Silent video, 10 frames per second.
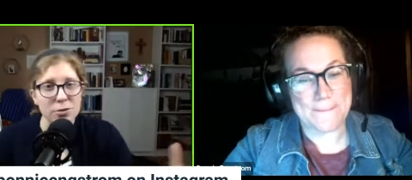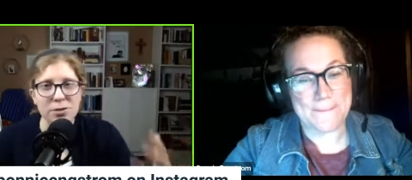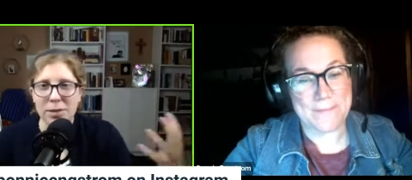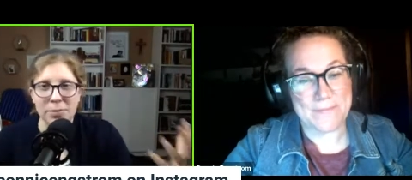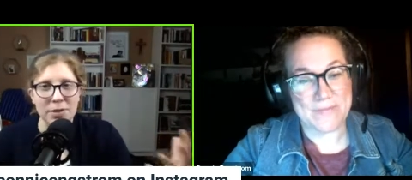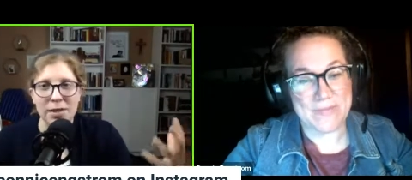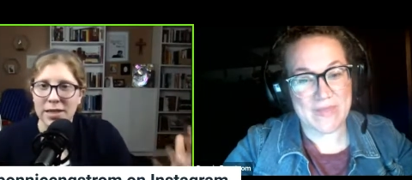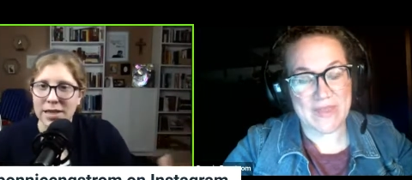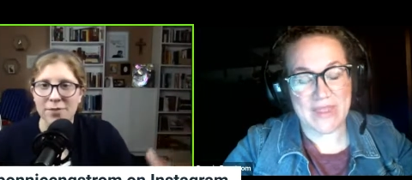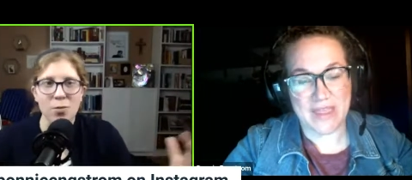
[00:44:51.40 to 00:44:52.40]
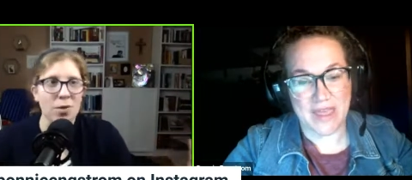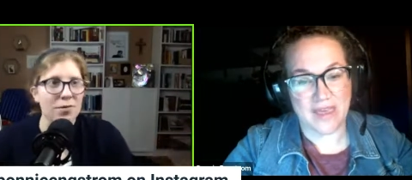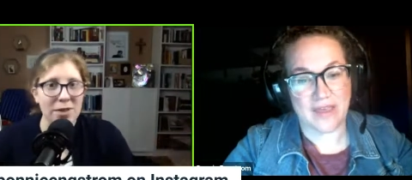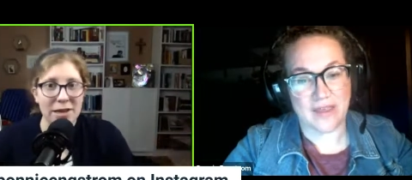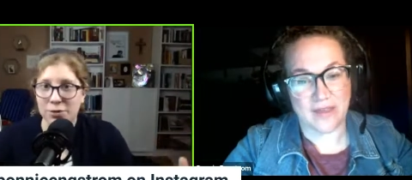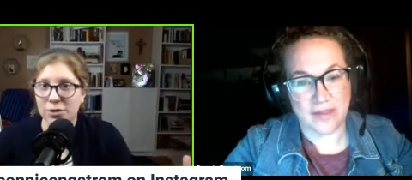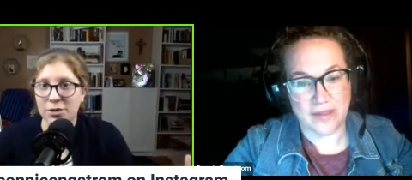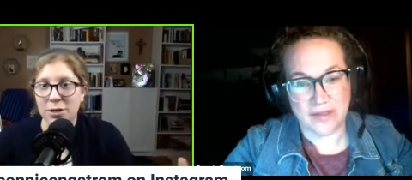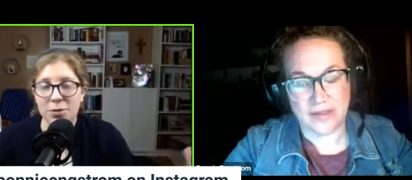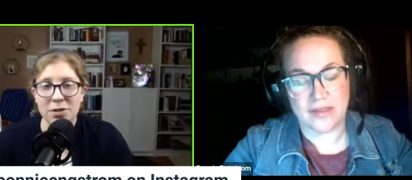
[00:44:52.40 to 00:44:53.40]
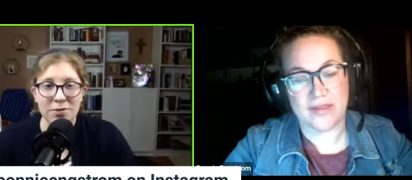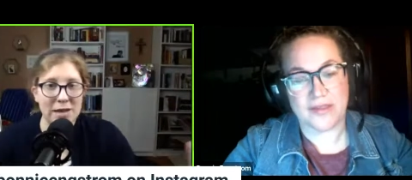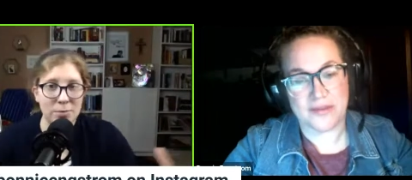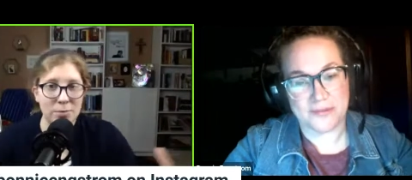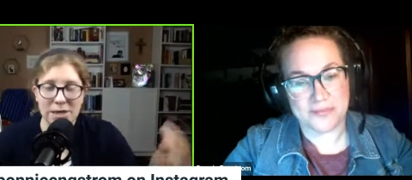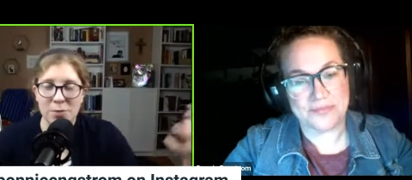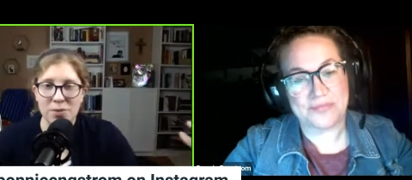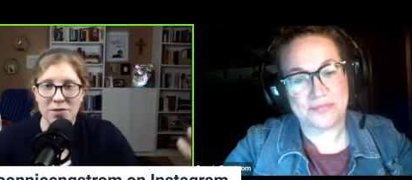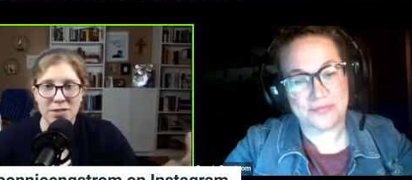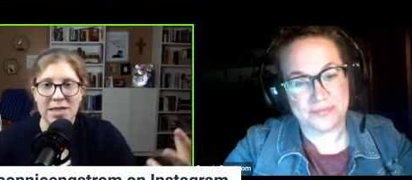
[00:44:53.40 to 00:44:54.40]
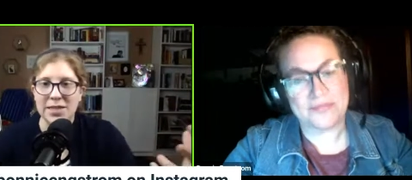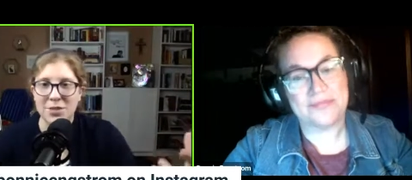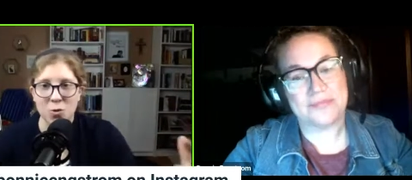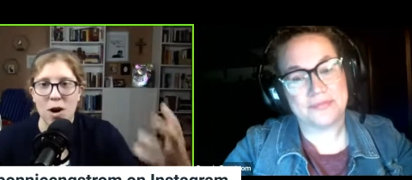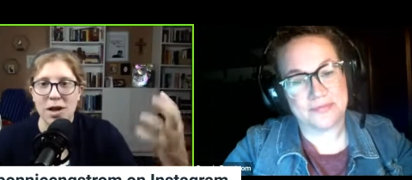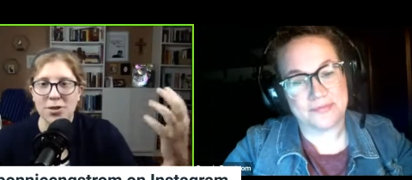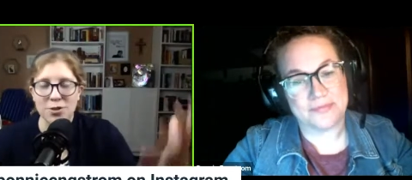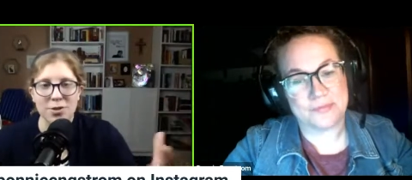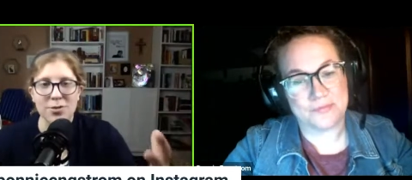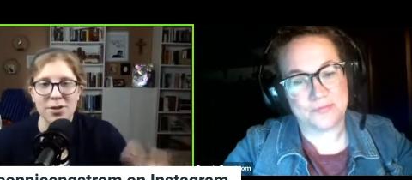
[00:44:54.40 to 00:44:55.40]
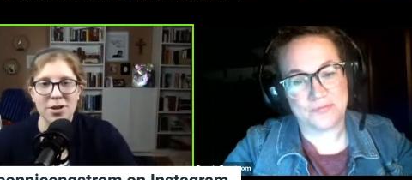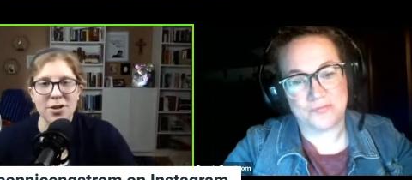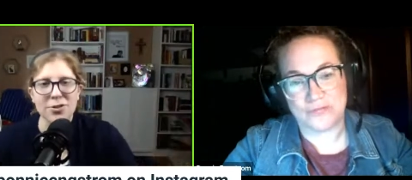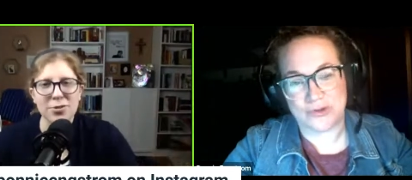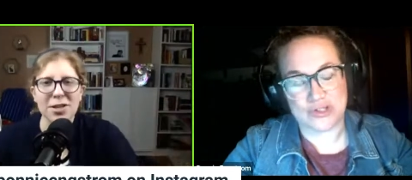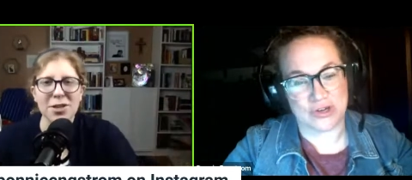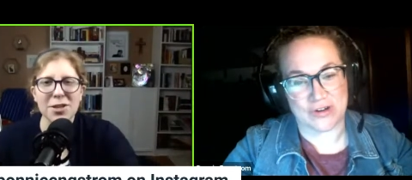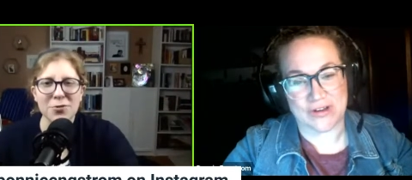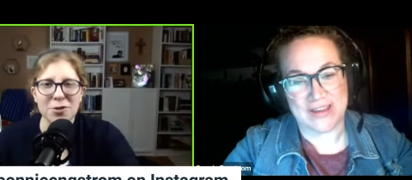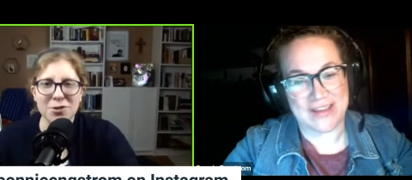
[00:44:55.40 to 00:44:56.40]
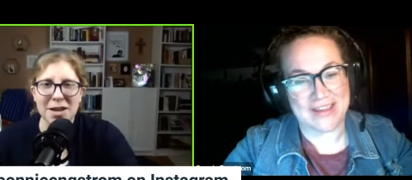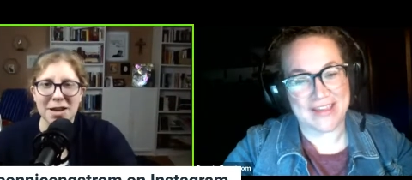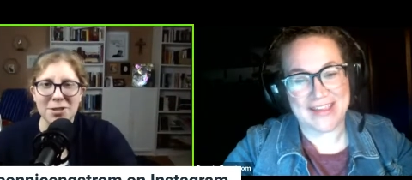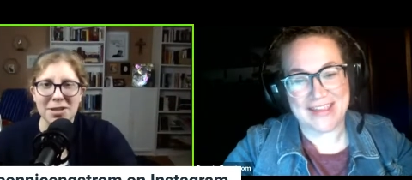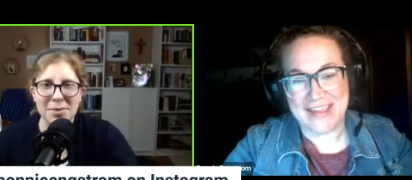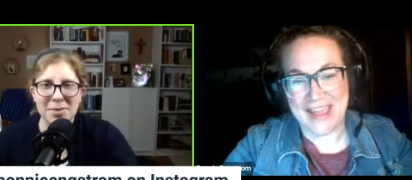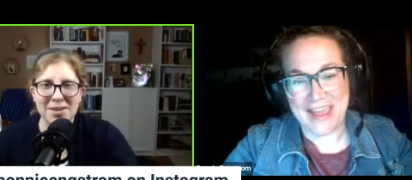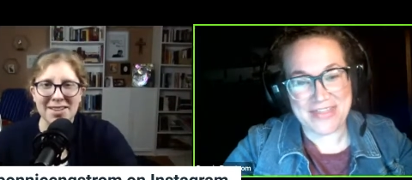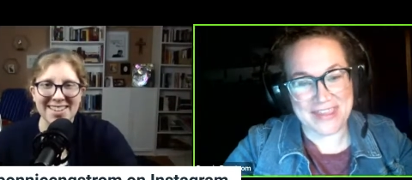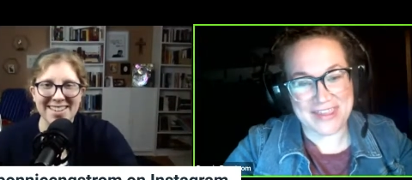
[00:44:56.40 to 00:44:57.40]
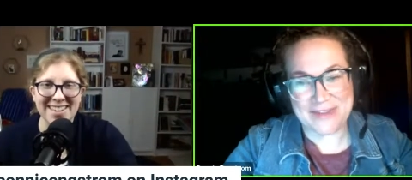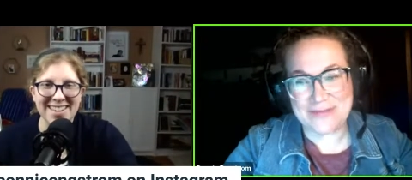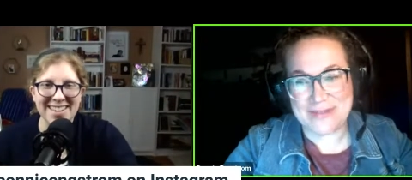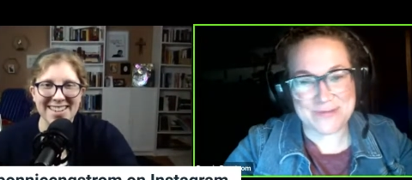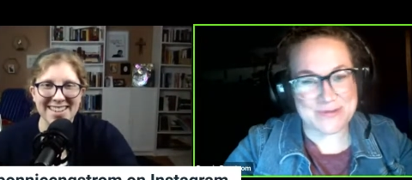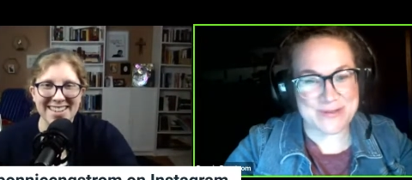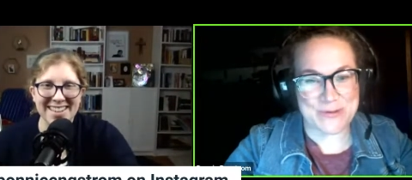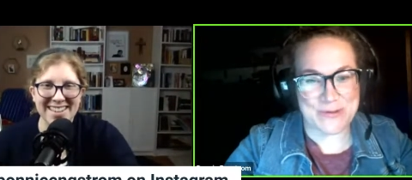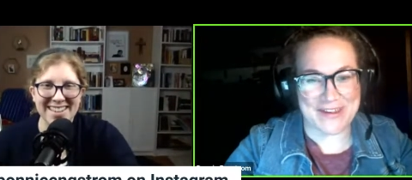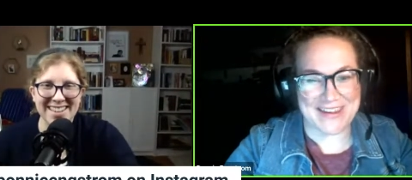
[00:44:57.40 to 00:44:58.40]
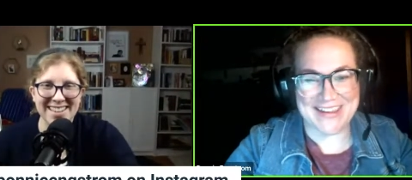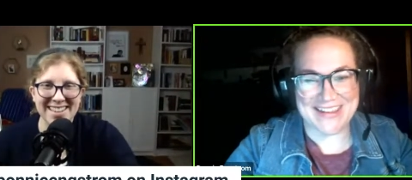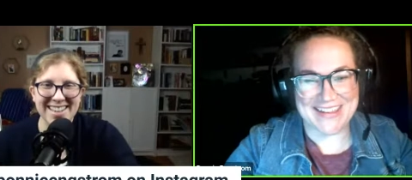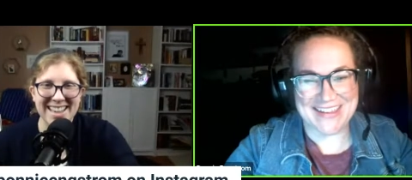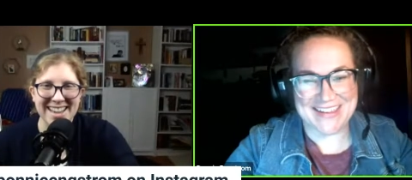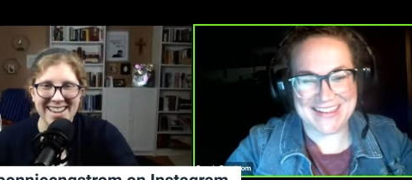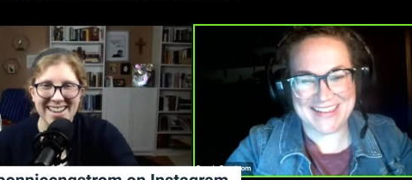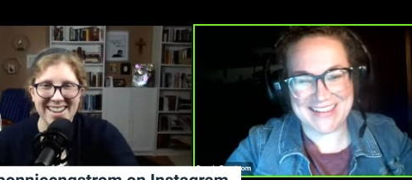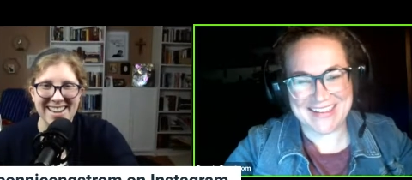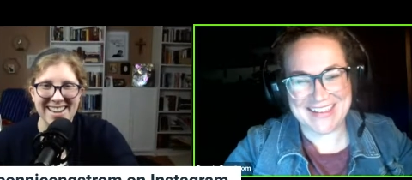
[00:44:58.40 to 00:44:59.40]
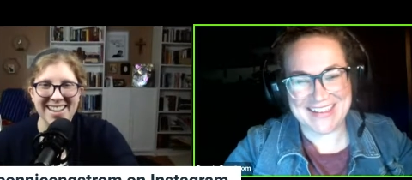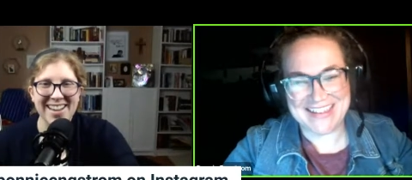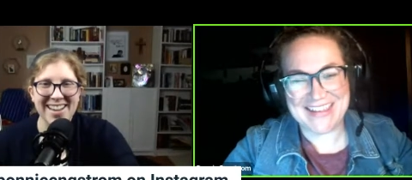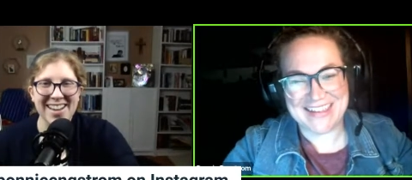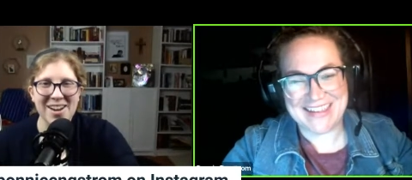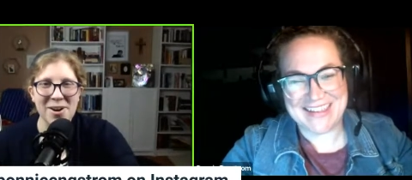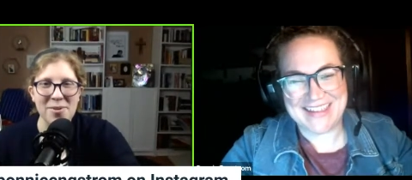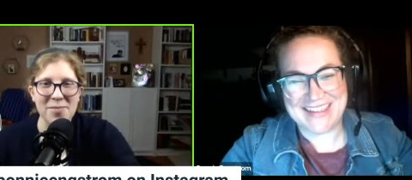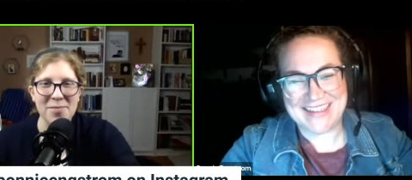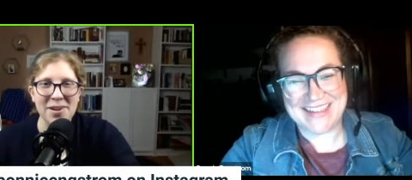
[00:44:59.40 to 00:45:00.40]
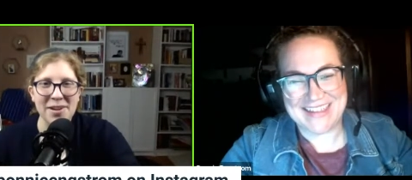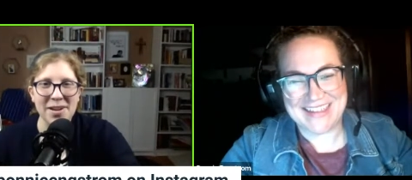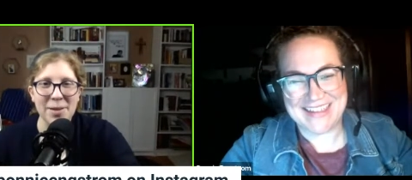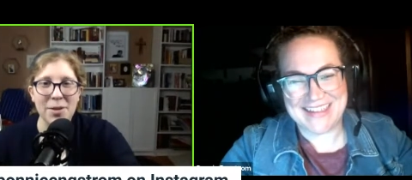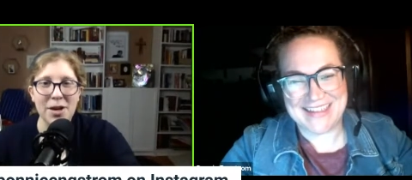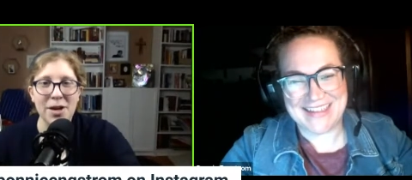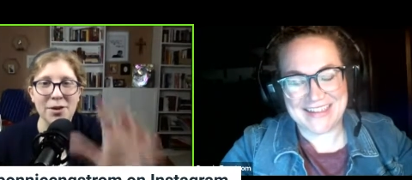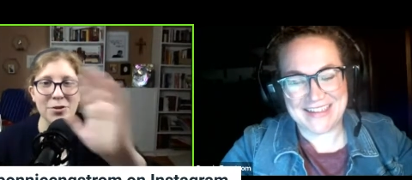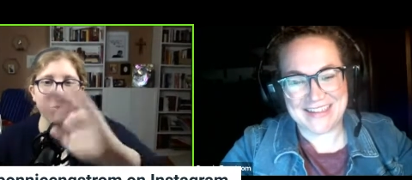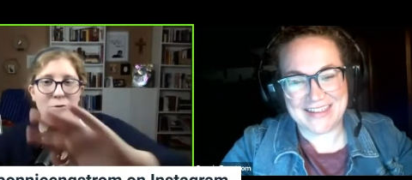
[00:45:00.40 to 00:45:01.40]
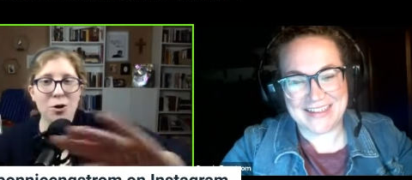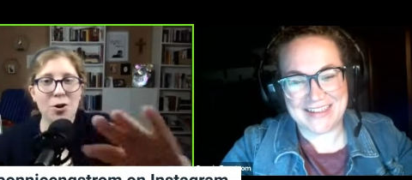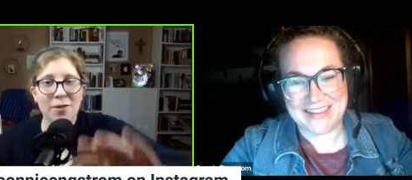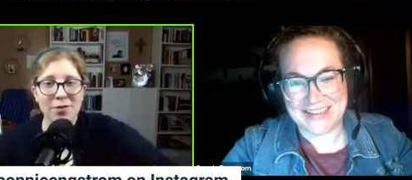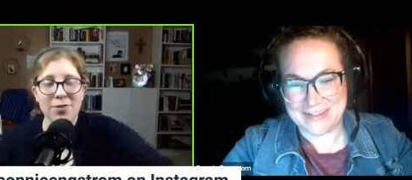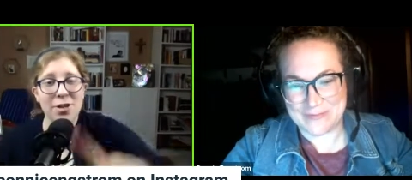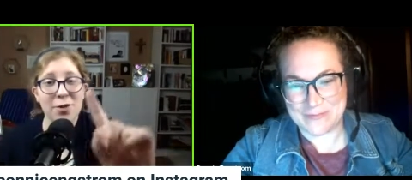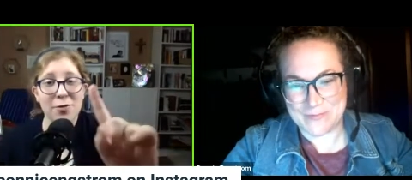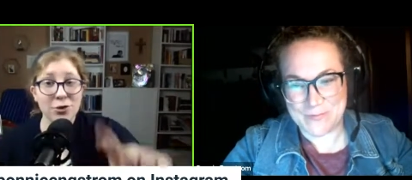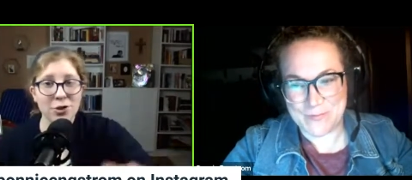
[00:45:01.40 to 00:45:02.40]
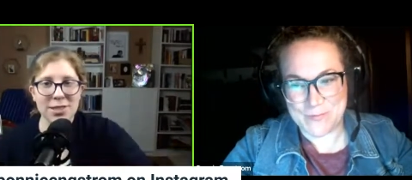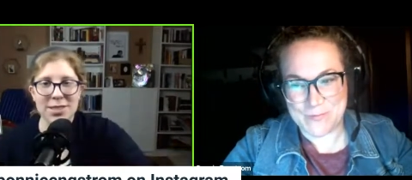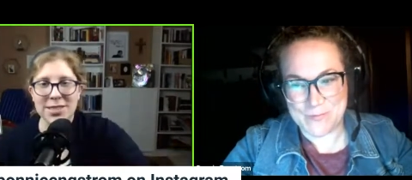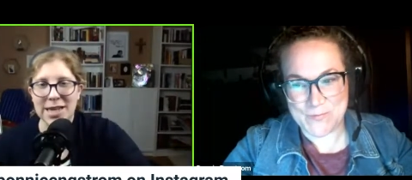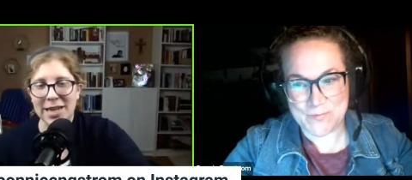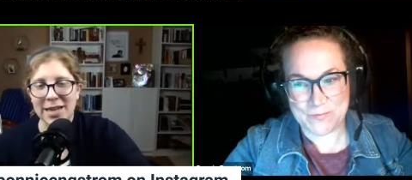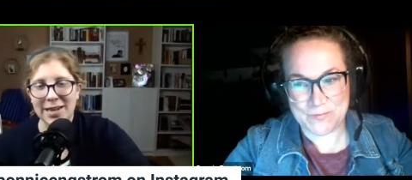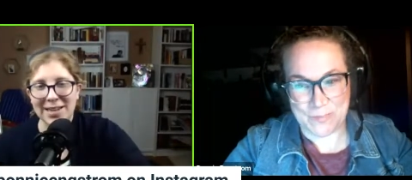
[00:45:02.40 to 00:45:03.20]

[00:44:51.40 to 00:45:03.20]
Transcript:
Speaker 1: looks like, but then like even what faith looks like with a family and with the saintly squad. So so for thank sure. you for your time tonight. Yeah,
Speaker 2: thank you. This was a joy.
Speaker 1: Yeah. Um, I'm gonna throw you off the video for just a second.